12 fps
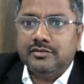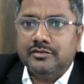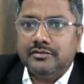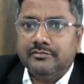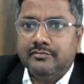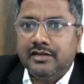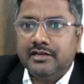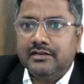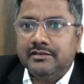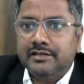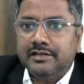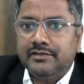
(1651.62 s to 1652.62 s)

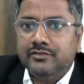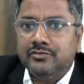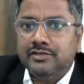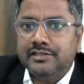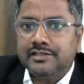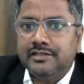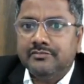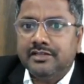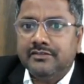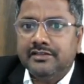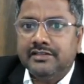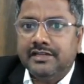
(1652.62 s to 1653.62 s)
do the same
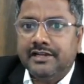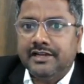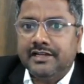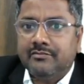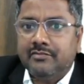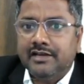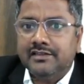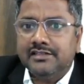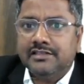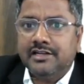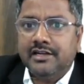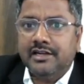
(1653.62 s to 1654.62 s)
thing with the data, minus
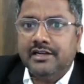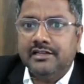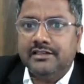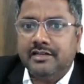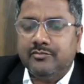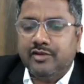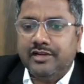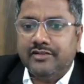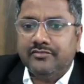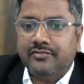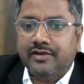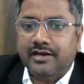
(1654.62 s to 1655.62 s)

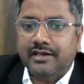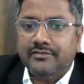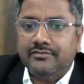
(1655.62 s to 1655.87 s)
393.5